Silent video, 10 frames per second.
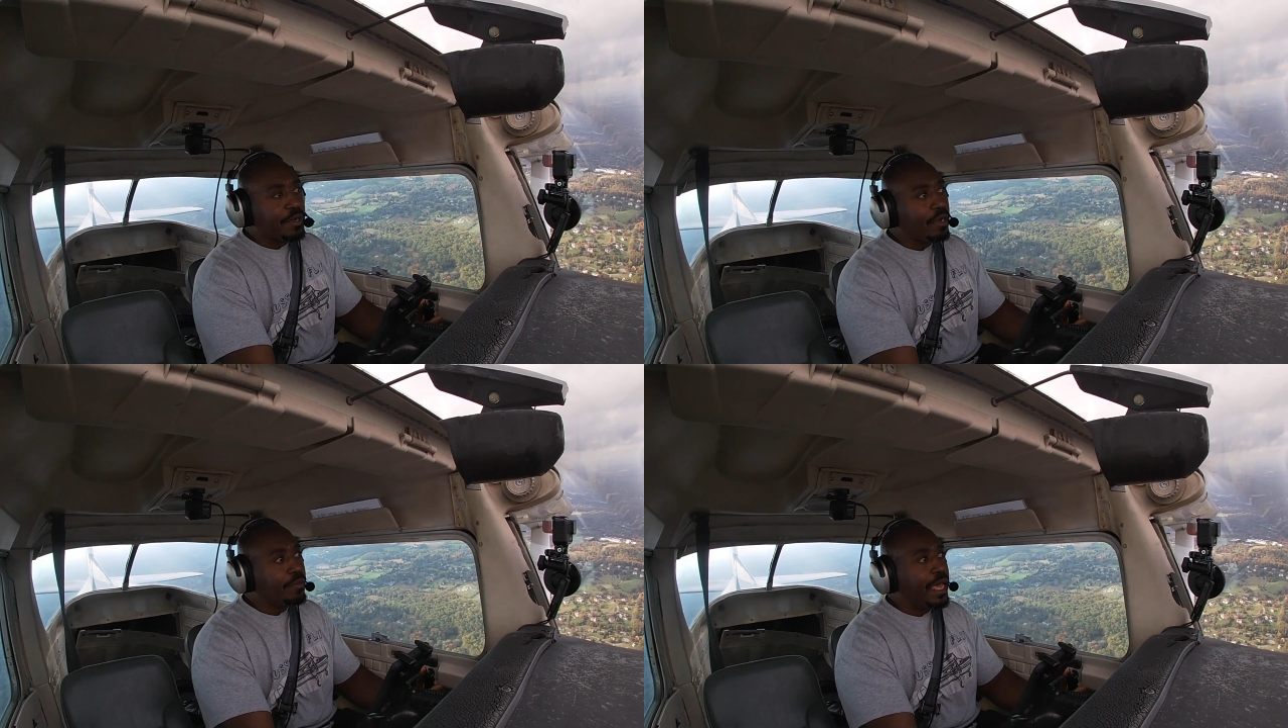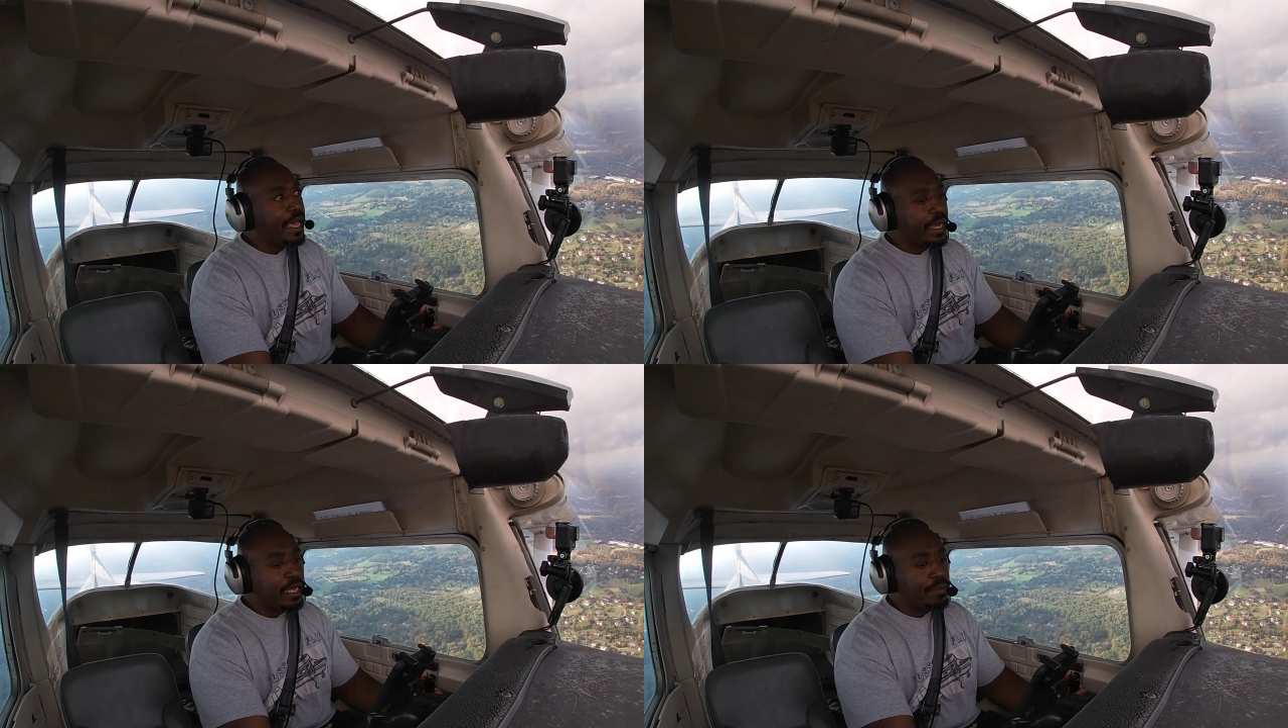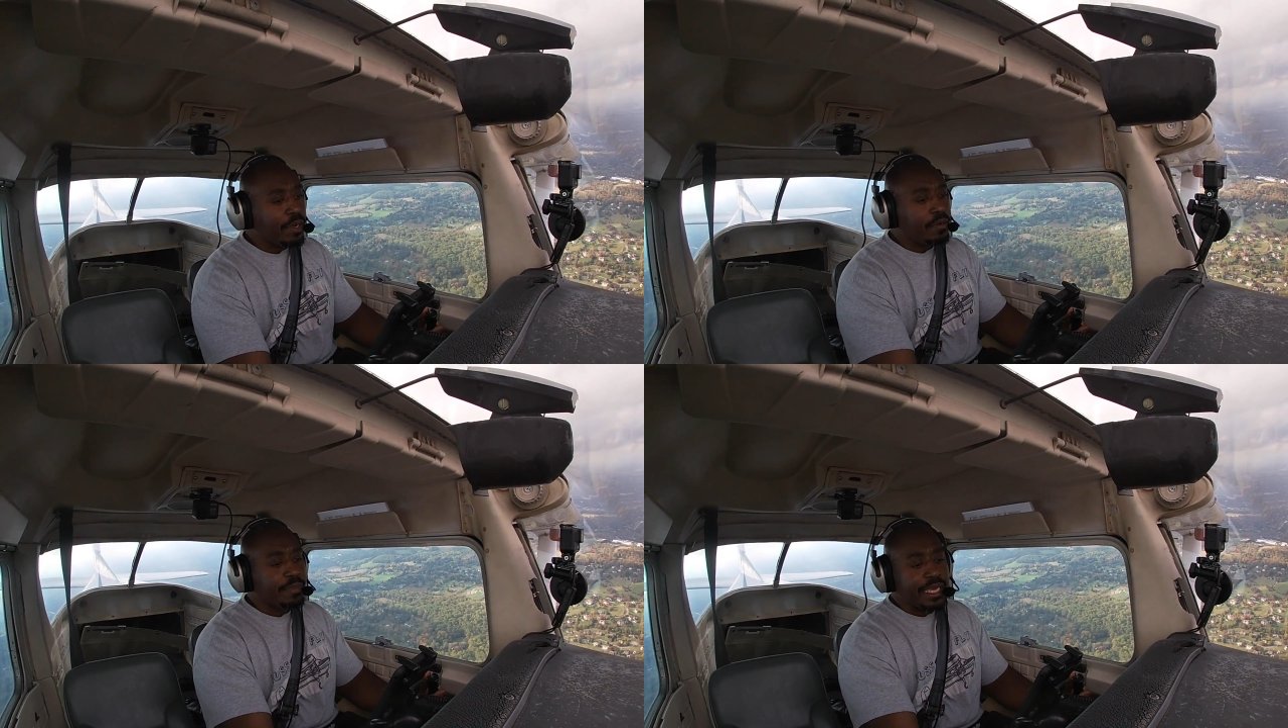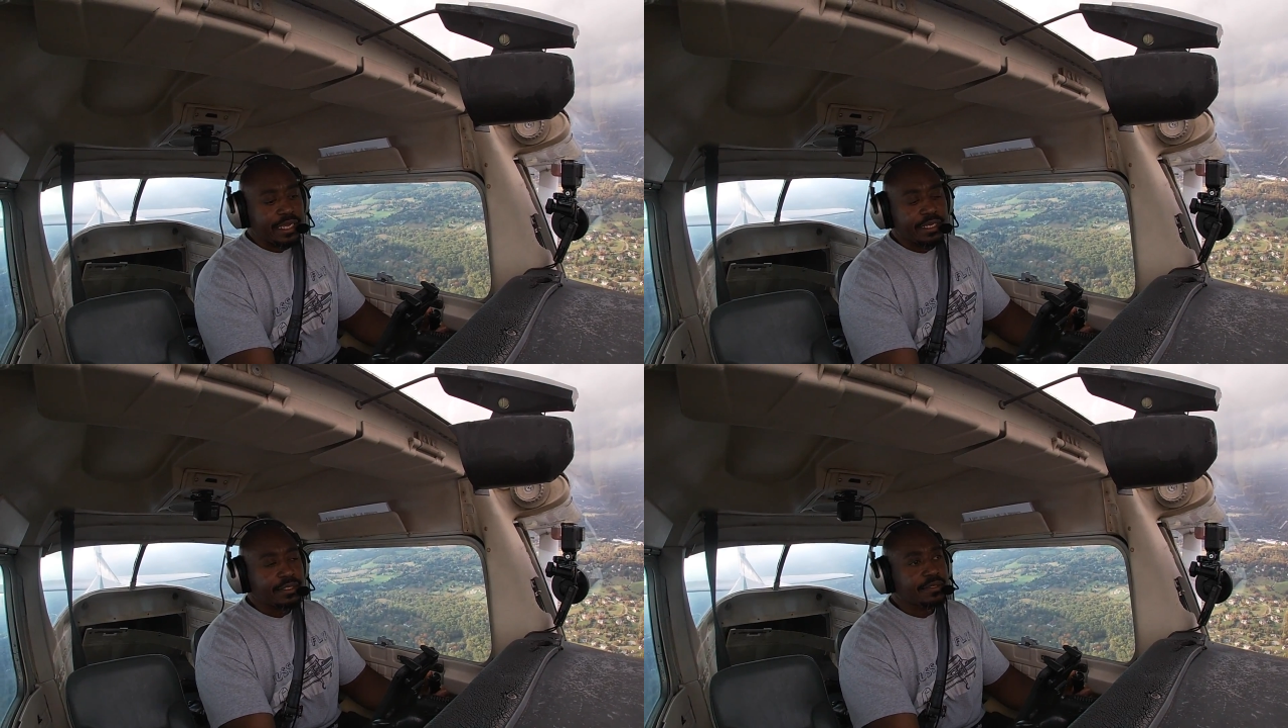on, man. Come on,
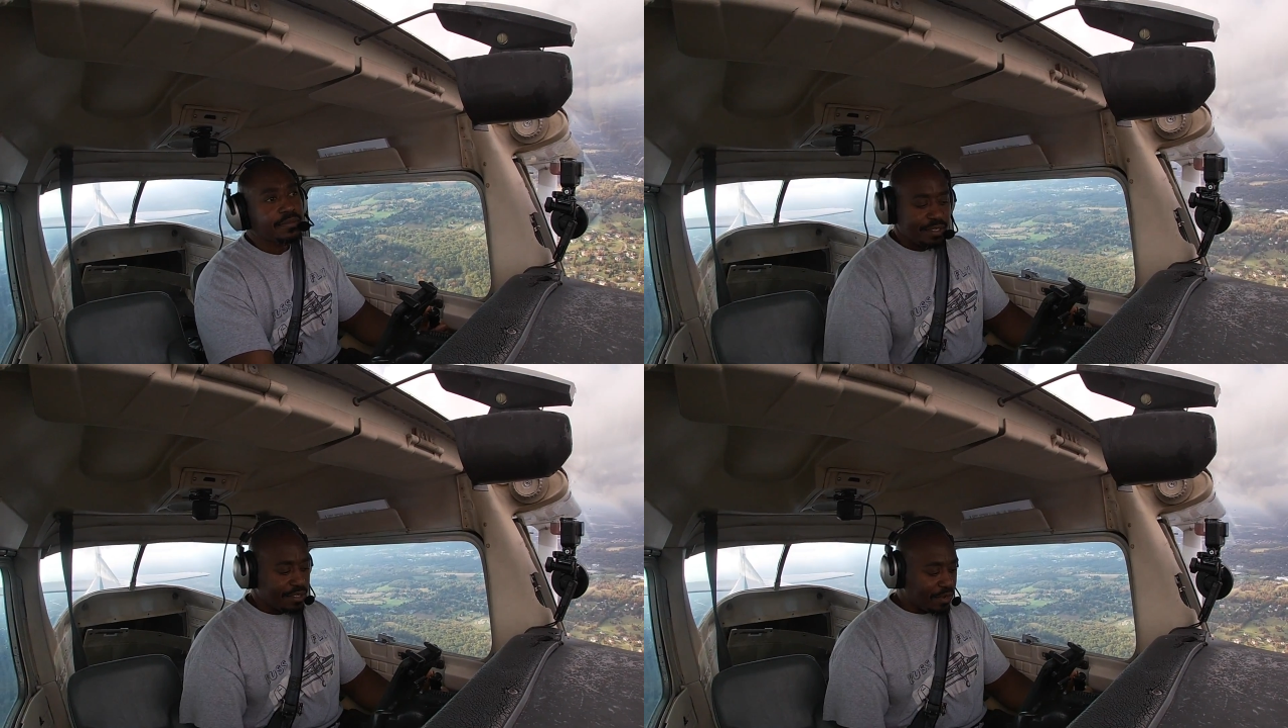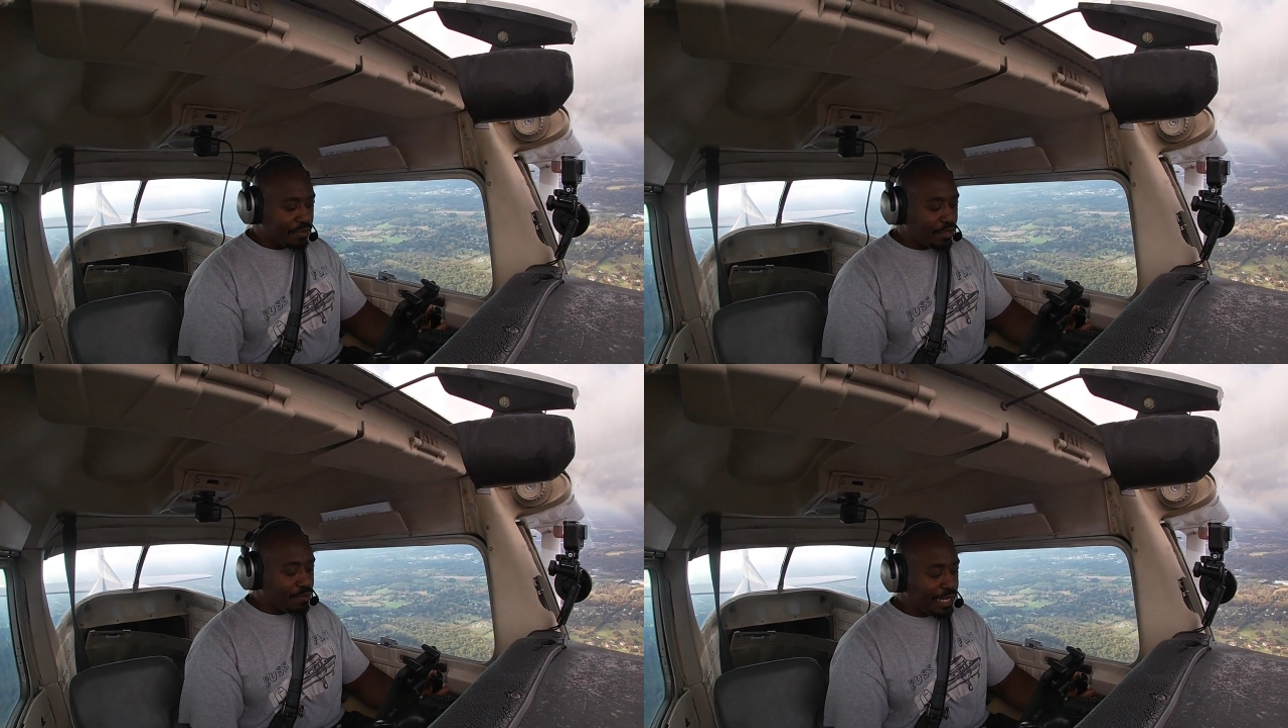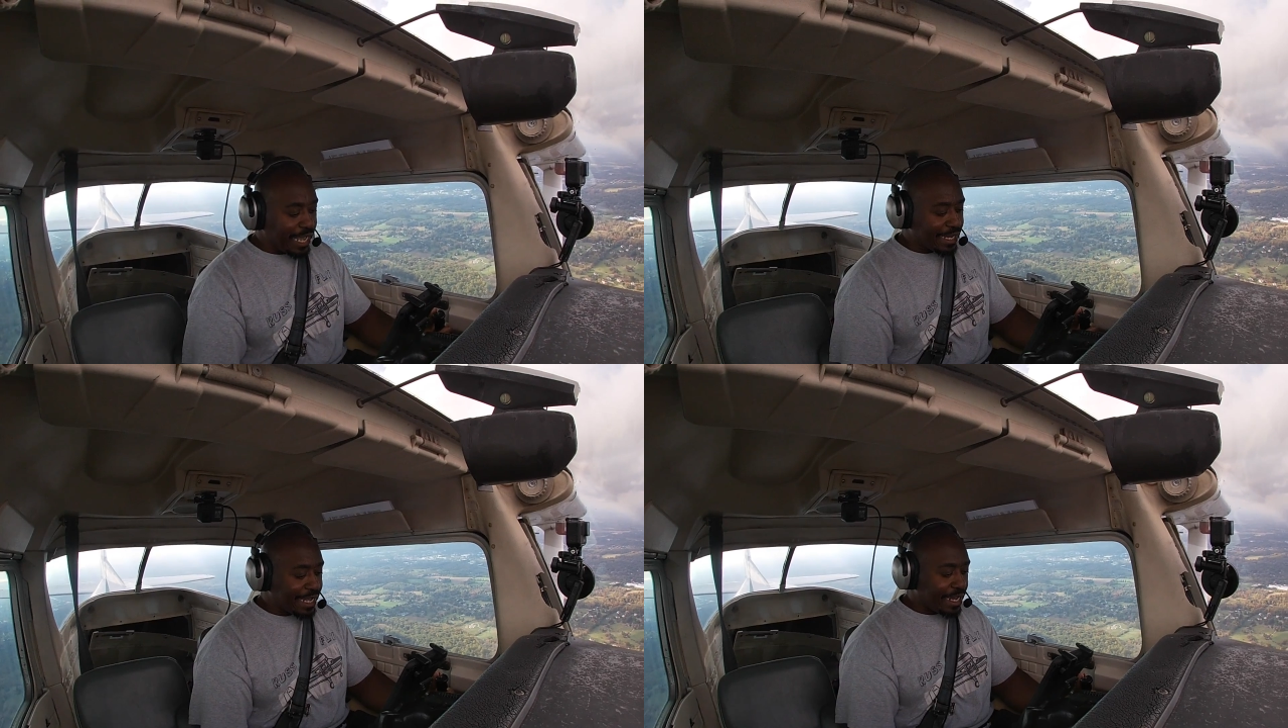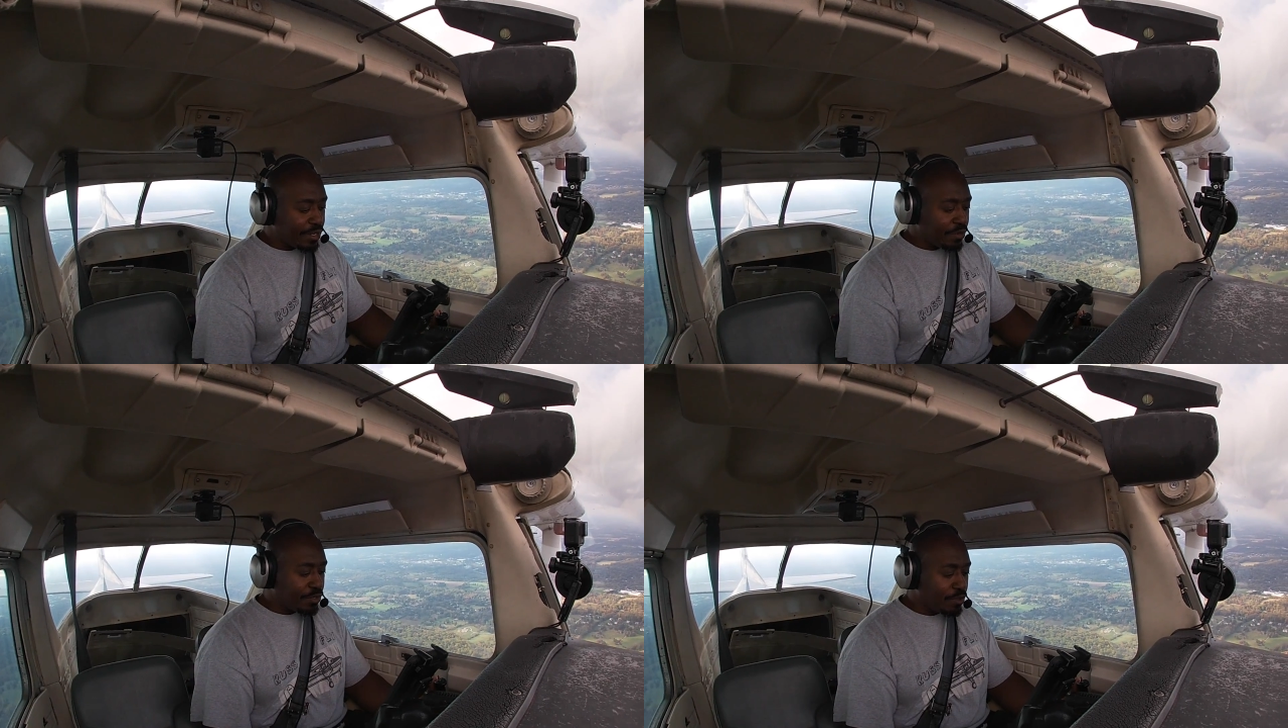man. Don't do me like that.
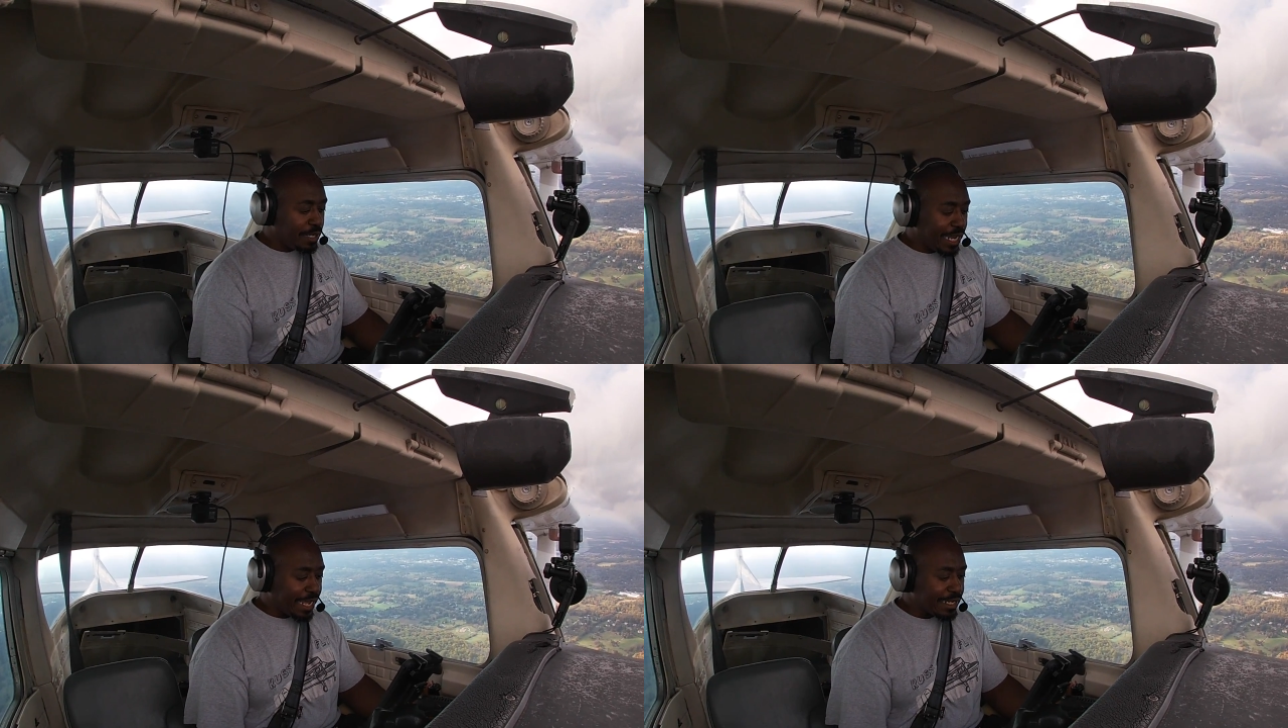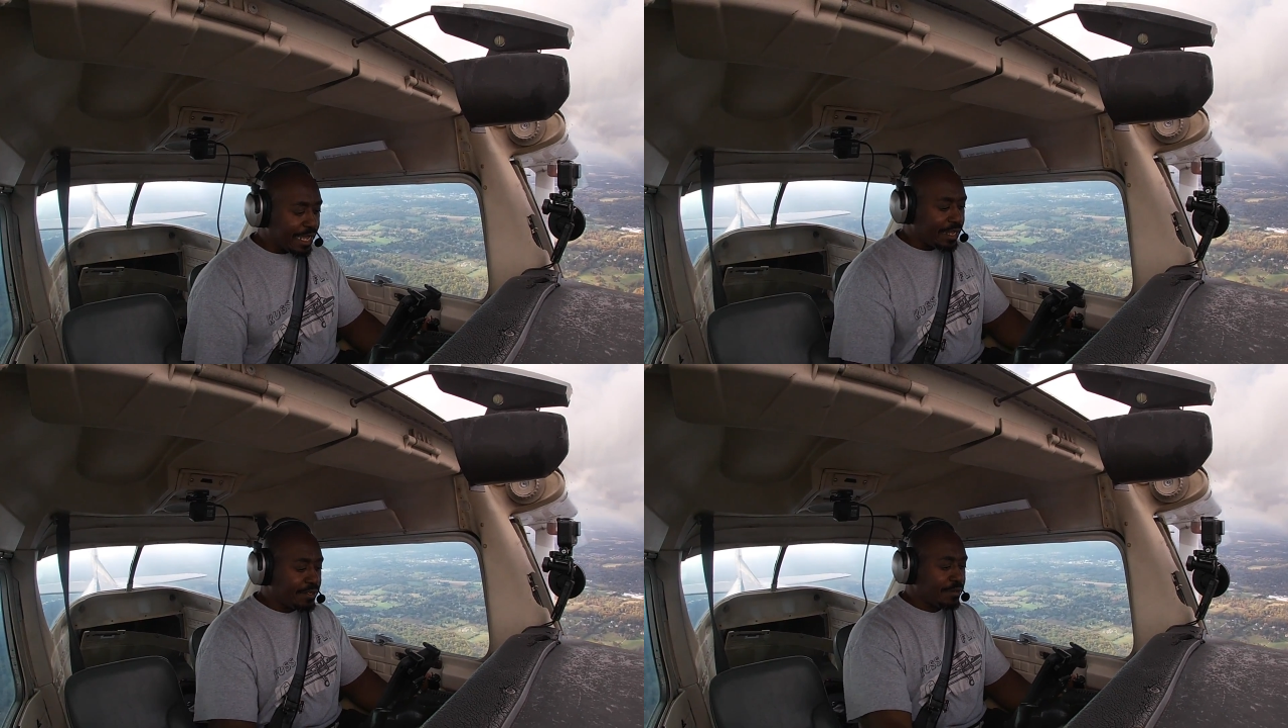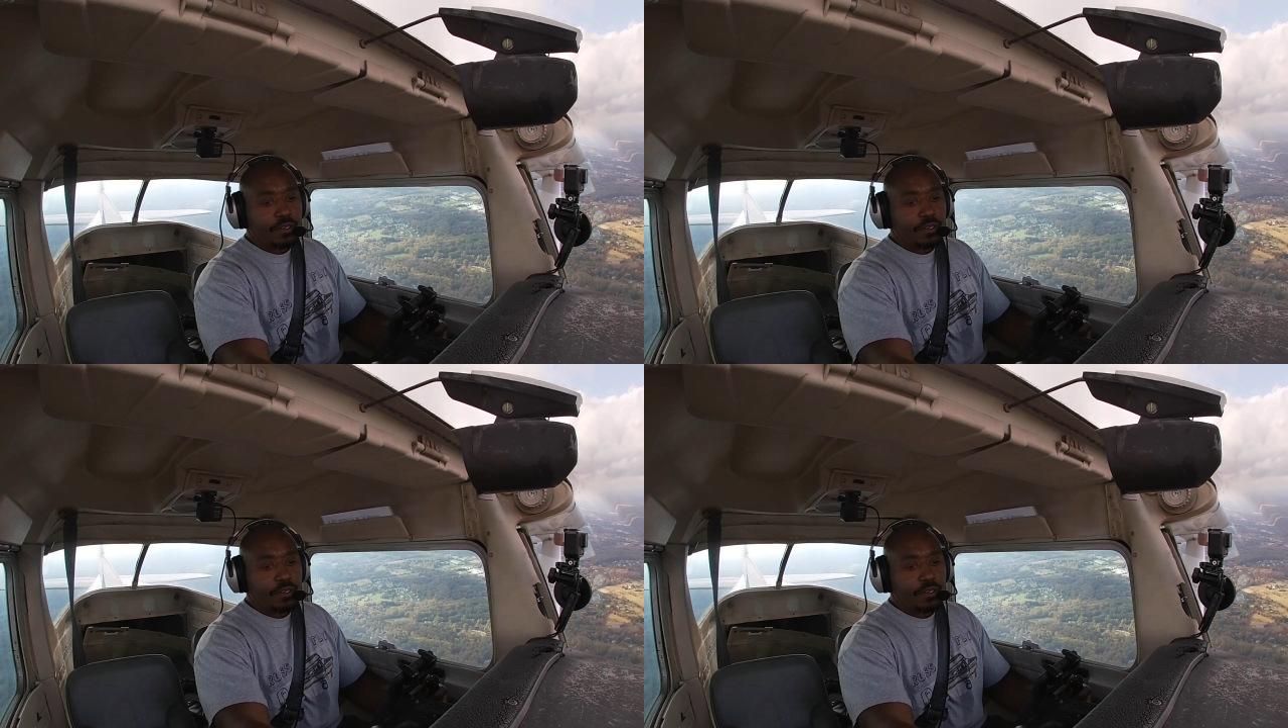Don't do me like that.